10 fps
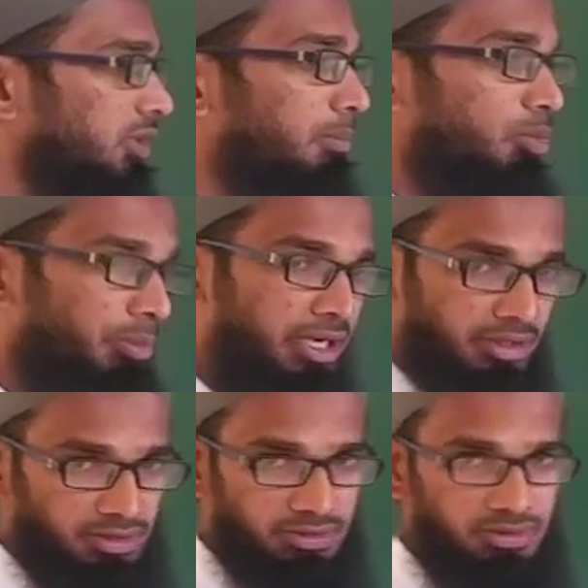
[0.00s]
a moment,
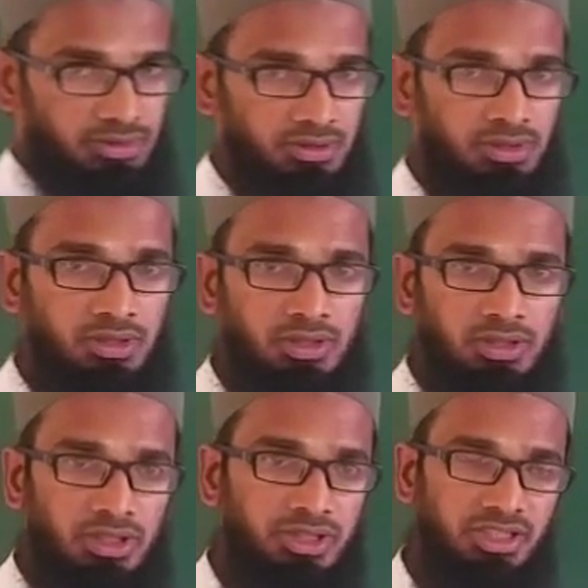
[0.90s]

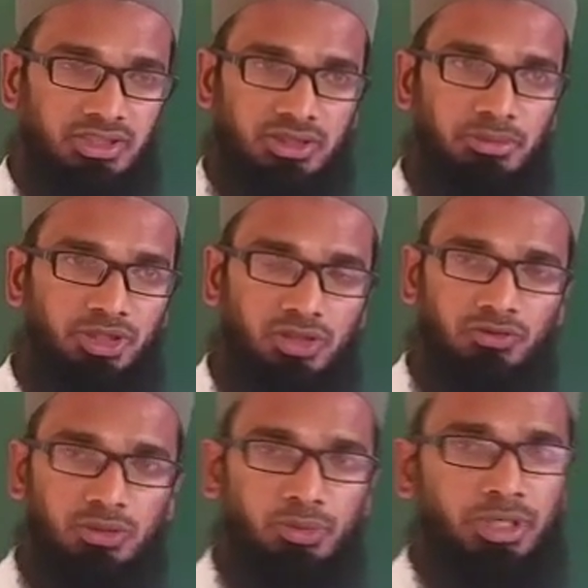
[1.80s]
that is the summation
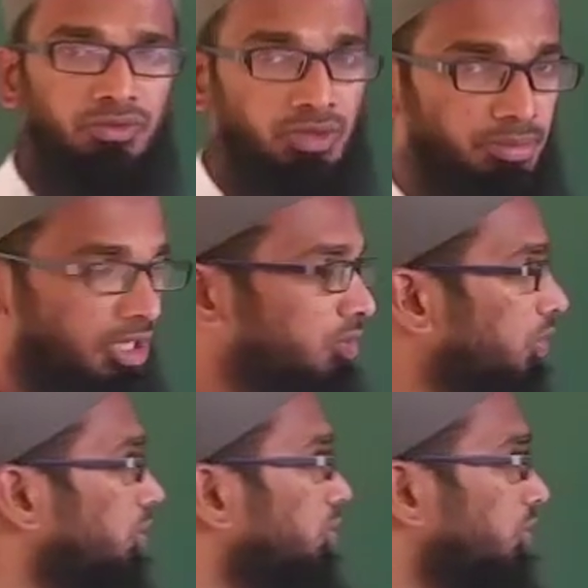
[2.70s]
of the moment will be
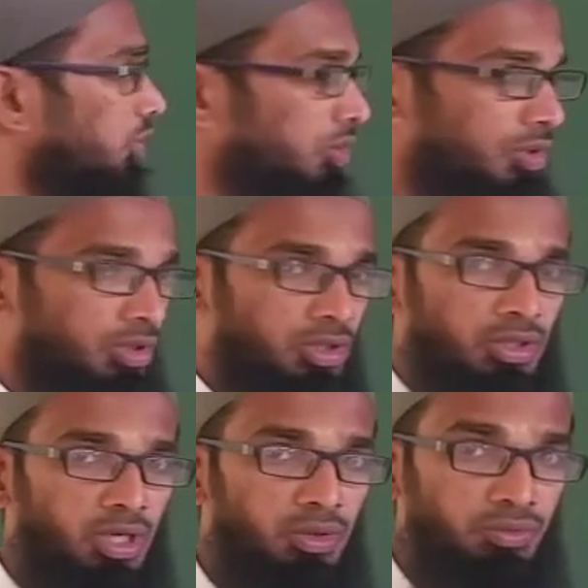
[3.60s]
equal to 0.
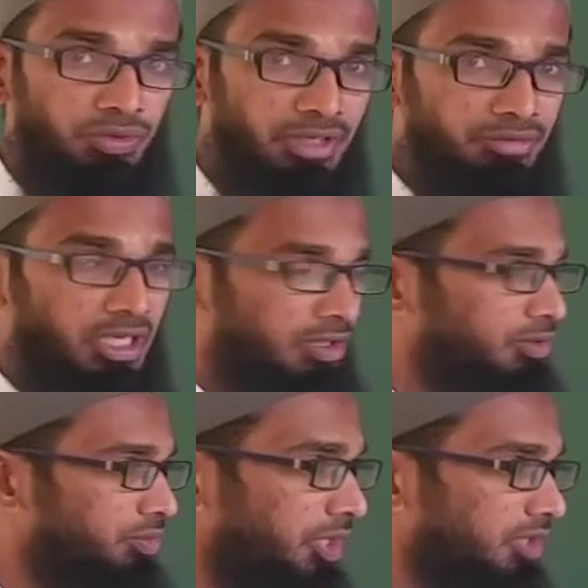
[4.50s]
Now where we have
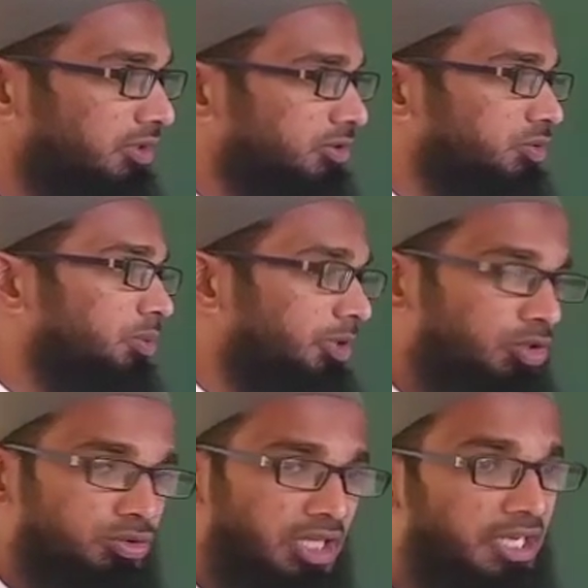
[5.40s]
take, so
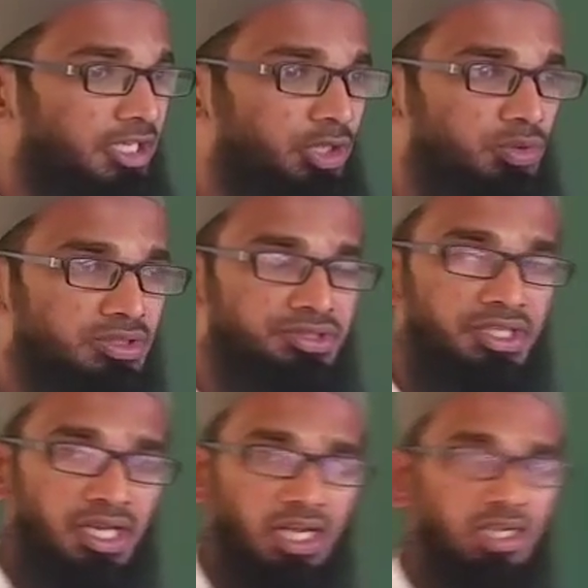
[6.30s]
because I need to
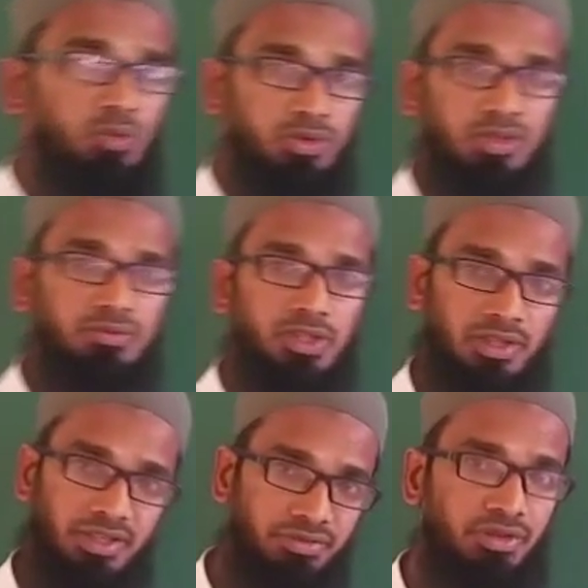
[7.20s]
consider any one of the
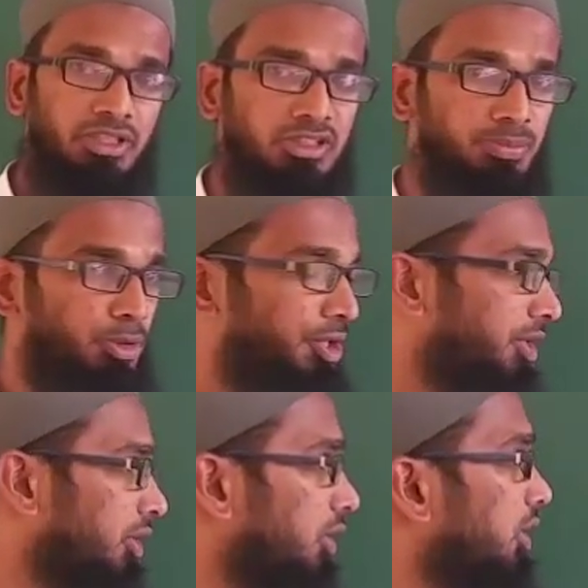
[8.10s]
reference
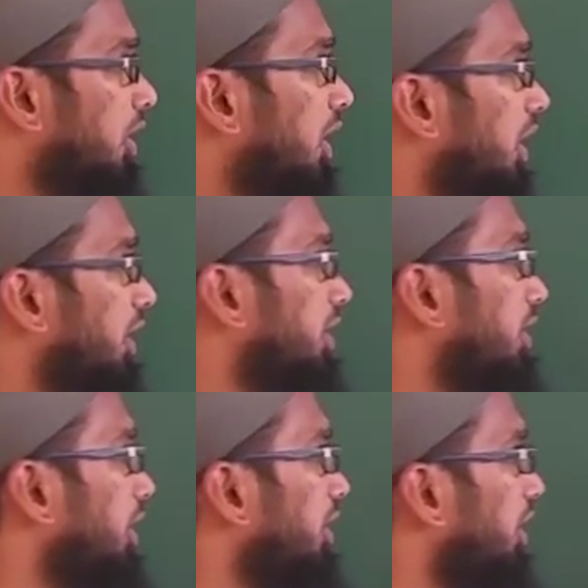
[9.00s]
point here, I
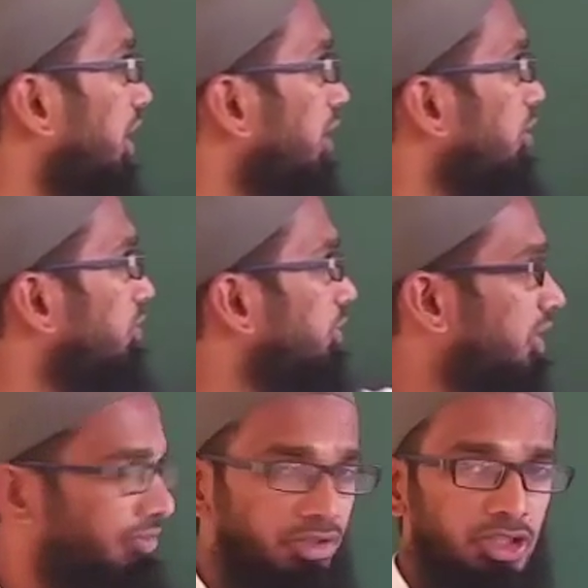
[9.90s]
can take any of the
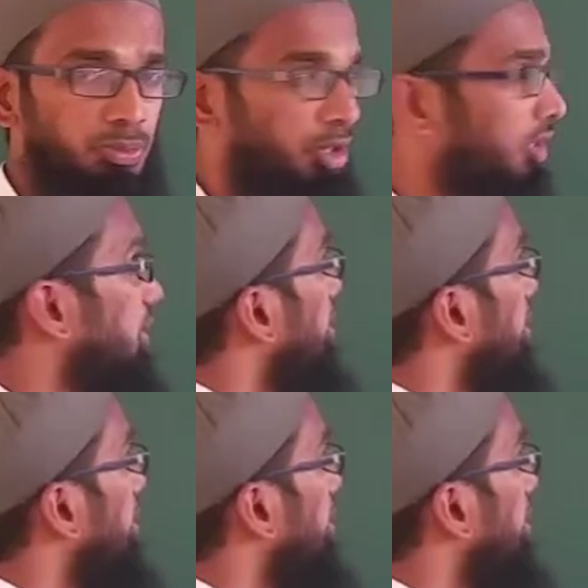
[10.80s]
reference point